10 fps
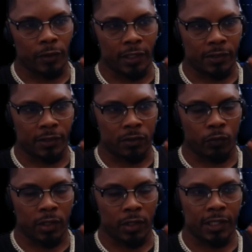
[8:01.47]
this, the
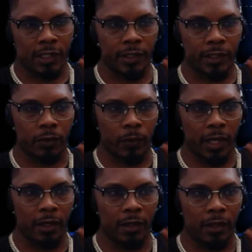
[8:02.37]
one that's recent right
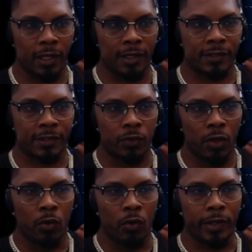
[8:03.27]
here. Yes,
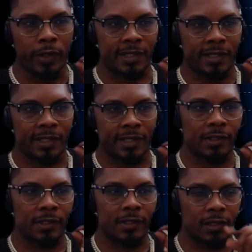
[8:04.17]
we can tap
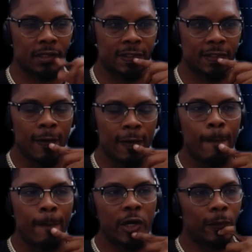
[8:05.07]
into this,
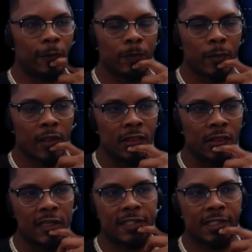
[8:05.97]
but
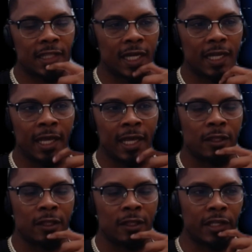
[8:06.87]
this is not at
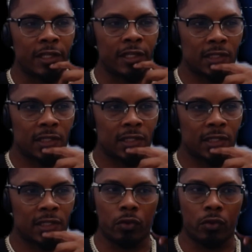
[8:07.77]
the best, like the
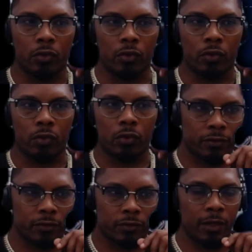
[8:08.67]
lowest price,
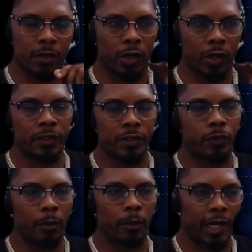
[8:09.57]
right? We always
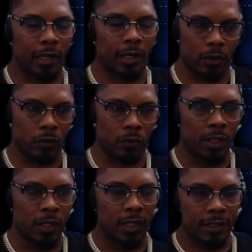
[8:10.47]
want to buy low
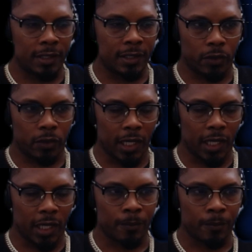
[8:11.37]
and sell
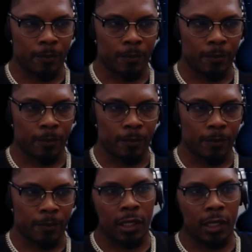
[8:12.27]
high. So
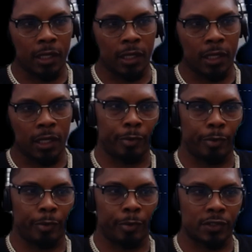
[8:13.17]
again, maybe it'll
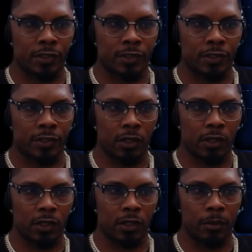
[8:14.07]
bounce off of this and
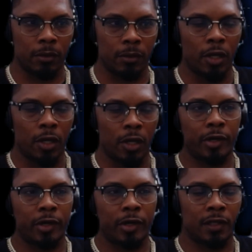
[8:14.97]
go up,
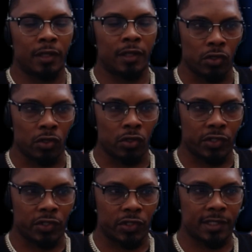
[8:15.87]
but there's also a
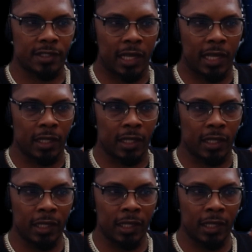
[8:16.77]
chance that it can
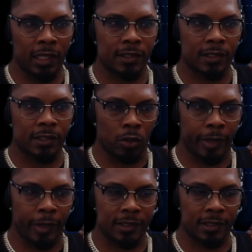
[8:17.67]
eat this,
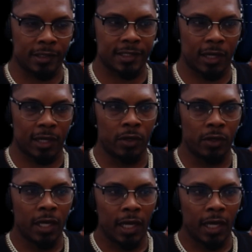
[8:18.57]
balance this out,
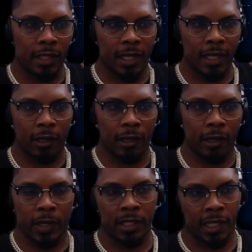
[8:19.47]
and then head
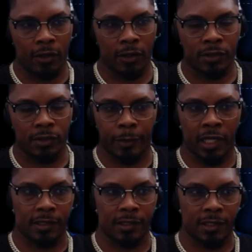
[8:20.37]
right down to
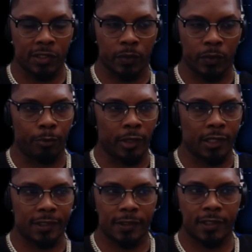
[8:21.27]
balance this one out
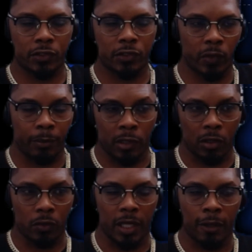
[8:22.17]
because it sits right
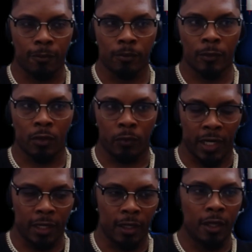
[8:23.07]
below it,
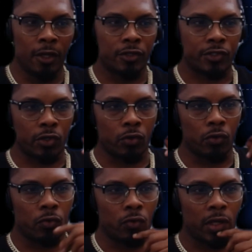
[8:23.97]
right?
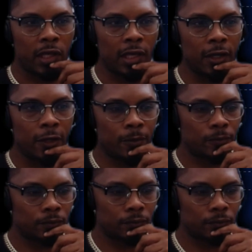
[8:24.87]
So here,